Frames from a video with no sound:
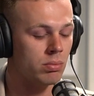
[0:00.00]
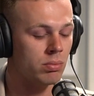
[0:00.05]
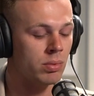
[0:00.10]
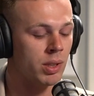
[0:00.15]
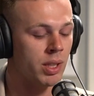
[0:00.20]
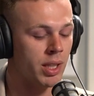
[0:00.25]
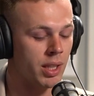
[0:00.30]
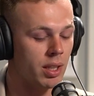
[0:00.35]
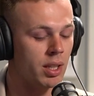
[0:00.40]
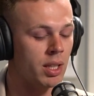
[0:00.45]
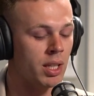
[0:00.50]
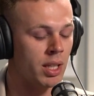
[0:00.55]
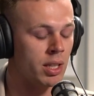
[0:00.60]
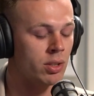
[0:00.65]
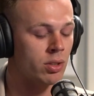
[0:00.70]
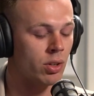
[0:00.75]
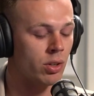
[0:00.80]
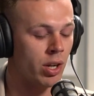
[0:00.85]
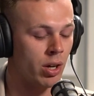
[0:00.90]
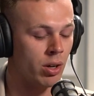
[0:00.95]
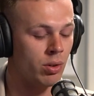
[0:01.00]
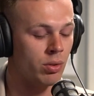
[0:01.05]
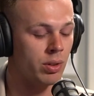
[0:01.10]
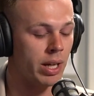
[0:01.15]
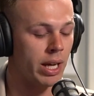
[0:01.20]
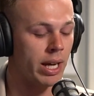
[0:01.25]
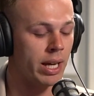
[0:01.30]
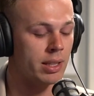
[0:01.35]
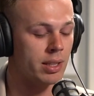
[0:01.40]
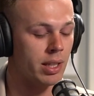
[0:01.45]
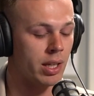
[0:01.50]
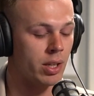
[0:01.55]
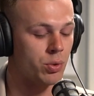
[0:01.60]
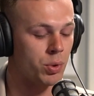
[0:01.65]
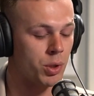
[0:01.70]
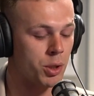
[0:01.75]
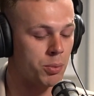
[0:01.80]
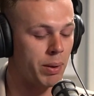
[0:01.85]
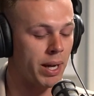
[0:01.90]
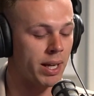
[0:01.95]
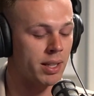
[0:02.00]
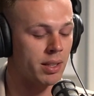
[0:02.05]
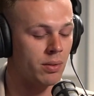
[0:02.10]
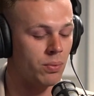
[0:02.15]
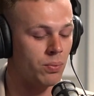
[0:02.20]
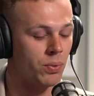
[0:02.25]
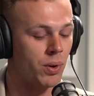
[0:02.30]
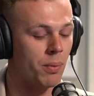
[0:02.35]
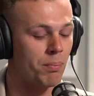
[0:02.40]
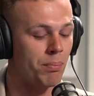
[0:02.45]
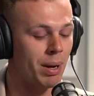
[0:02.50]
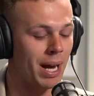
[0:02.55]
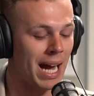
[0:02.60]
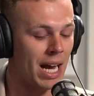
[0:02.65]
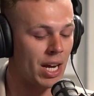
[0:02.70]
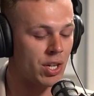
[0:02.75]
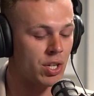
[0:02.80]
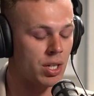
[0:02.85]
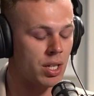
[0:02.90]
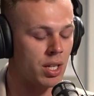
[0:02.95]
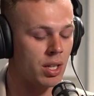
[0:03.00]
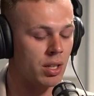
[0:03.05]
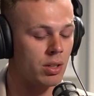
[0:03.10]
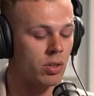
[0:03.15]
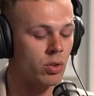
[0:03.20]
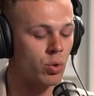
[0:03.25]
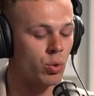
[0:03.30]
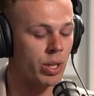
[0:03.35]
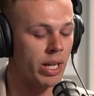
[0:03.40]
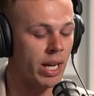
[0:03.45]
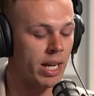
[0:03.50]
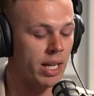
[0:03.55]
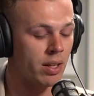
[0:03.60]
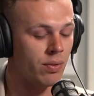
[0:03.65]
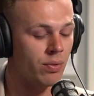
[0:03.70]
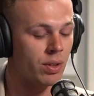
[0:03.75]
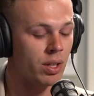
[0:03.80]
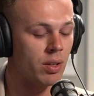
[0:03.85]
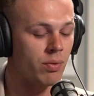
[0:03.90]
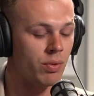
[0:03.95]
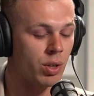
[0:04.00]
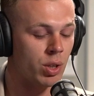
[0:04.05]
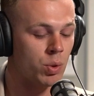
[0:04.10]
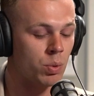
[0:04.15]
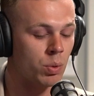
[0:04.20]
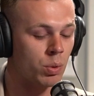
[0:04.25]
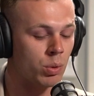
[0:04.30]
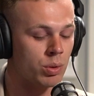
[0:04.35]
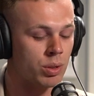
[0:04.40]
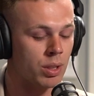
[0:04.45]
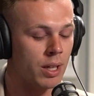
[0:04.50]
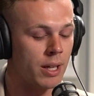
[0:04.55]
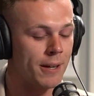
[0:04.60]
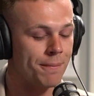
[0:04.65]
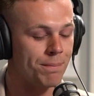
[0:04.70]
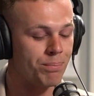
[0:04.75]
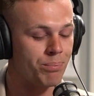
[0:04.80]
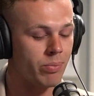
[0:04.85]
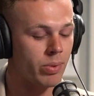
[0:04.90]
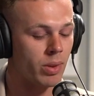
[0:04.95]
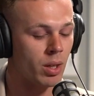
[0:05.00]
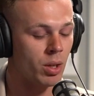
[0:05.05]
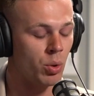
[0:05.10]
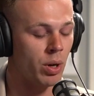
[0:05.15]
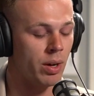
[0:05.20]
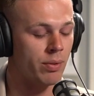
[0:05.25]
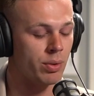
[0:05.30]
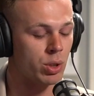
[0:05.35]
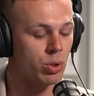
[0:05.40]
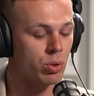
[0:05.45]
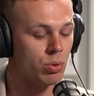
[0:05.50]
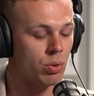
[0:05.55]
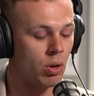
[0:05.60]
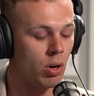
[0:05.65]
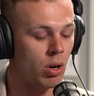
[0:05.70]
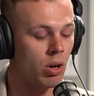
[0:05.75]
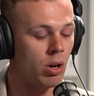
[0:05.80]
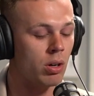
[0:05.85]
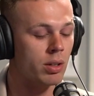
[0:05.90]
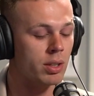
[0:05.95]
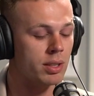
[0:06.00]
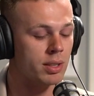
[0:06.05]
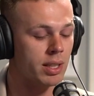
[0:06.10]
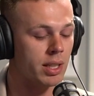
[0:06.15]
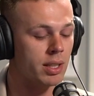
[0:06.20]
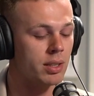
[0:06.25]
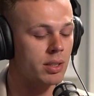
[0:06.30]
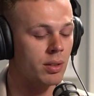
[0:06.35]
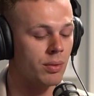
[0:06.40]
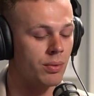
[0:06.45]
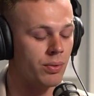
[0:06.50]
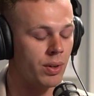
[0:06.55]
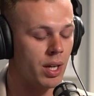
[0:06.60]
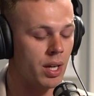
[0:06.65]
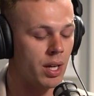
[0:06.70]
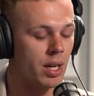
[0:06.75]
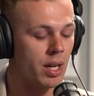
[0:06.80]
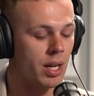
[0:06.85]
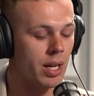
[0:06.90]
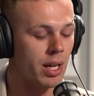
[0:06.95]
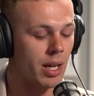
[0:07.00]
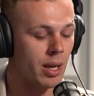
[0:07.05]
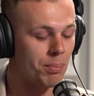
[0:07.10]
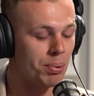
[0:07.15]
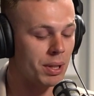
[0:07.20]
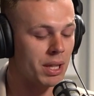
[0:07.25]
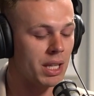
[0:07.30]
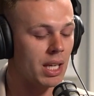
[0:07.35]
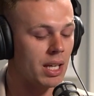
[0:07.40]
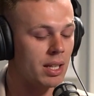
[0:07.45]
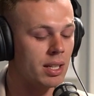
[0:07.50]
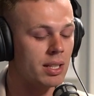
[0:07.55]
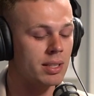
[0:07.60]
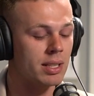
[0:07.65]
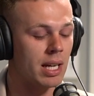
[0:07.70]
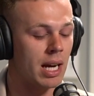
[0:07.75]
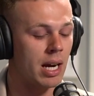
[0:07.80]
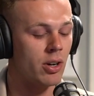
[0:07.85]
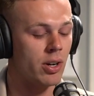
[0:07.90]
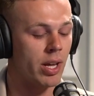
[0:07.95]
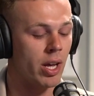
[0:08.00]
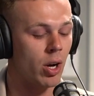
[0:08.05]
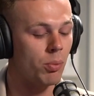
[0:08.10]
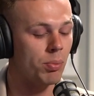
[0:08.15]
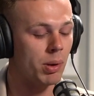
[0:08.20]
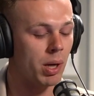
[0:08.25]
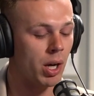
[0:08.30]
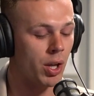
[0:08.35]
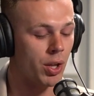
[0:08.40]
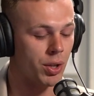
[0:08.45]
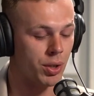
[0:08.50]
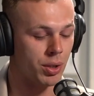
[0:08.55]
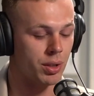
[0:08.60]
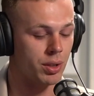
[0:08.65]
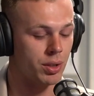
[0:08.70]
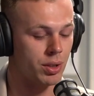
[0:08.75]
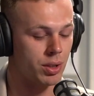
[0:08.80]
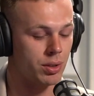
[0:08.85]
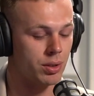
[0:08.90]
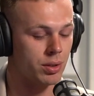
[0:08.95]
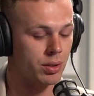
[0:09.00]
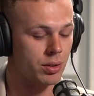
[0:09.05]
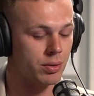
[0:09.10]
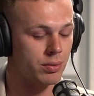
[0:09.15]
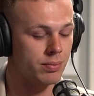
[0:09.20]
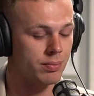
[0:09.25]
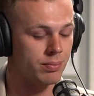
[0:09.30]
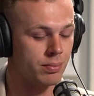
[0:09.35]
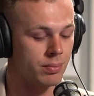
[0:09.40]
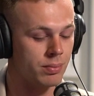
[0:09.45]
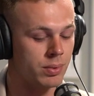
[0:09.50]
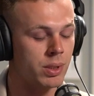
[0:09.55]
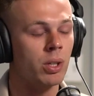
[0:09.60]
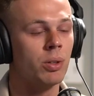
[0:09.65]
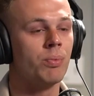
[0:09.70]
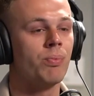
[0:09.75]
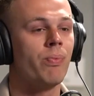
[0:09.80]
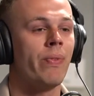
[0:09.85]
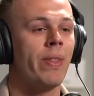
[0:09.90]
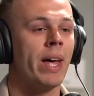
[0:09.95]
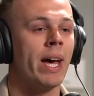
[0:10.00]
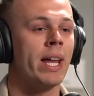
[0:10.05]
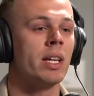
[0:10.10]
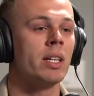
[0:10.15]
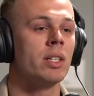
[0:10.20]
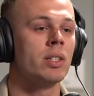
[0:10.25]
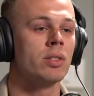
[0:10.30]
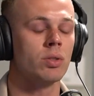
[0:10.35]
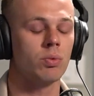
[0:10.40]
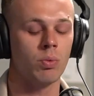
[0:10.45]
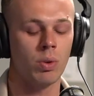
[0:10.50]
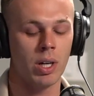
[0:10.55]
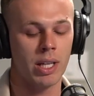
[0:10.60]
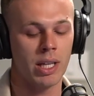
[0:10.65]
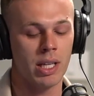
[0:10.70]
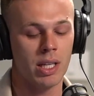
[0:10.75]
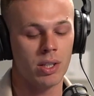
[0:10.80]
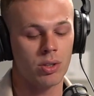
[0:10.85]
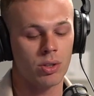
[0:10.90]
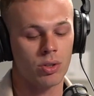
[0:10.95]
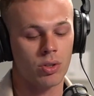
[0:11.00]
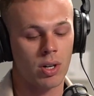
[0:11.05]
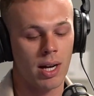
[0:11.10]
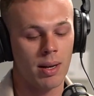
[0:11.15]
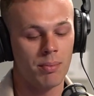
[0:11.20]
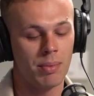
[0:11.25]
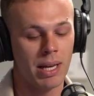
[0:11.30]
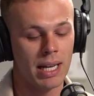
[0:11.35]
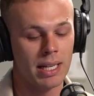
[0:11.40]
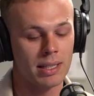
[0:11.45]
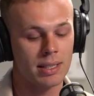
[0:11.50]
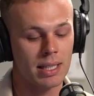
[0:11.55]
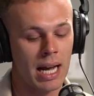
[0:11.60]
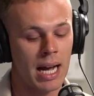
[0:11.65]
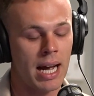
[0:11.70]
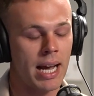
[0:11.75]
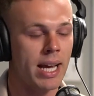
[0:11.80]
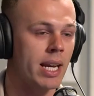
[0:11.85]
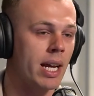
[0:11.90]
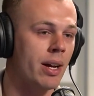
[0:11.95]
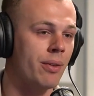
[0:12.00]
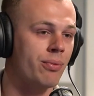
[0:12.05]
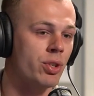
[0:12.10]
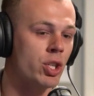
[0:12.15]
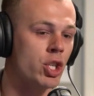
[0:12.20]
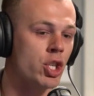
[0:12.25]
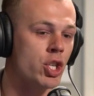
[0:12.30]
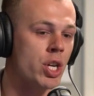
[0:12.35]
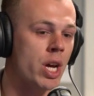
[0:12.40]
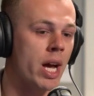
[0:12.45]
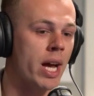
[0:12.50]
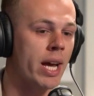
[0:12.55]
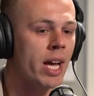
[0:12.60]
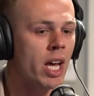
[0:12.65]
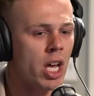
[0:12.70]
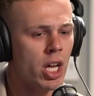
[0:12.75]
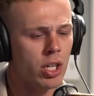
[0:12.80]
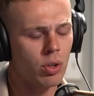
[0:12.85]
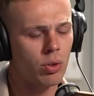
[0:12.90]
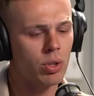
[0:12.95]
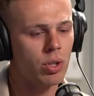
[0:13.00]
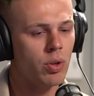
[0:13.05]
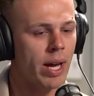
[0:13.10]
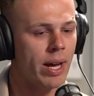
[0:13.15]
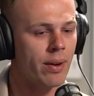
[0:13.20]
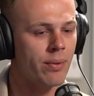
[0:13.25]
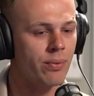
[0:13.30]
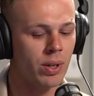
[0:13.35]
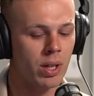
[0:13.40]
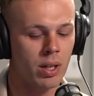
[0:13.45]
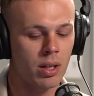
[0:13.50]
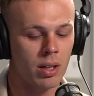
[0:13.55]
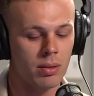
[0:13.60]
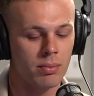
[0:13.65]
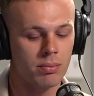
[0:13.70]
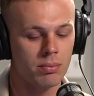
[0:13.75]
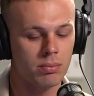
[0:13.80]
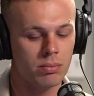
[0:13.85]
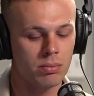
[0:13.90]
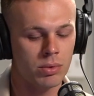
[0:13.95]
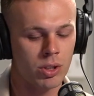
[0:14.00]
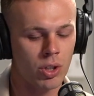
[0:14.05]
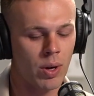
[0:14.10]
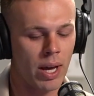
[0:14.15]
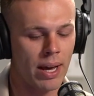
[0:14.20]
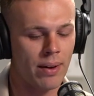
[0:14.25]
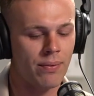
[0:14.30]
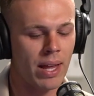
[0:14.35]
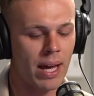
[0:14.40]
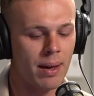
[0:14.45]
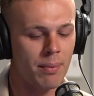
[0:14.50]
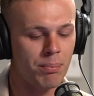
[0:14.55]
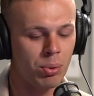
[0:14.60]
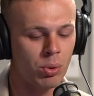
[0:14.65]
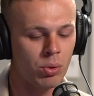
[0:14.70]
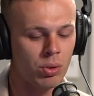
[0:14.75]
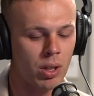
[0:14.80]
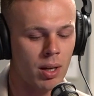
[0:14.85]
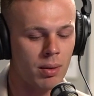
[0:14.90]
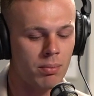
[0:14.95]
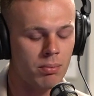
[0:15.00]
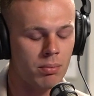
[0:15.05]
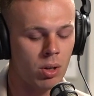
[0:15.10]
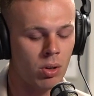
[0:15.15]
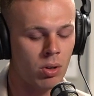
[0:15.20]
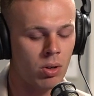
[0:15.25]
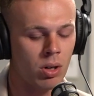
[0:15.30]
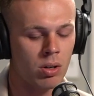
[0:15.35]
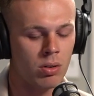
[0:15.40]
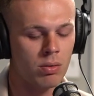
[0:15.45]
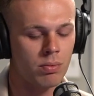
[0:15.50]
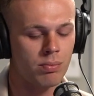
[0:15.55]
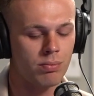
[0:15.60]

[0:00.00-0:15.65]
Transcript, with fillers: these are known as introspective, compassionate, creative individuals who have a strong sense of empathy and desire to help others. Mm. So that is what he's described as INFJ. Don't you have um do you have that pulled up or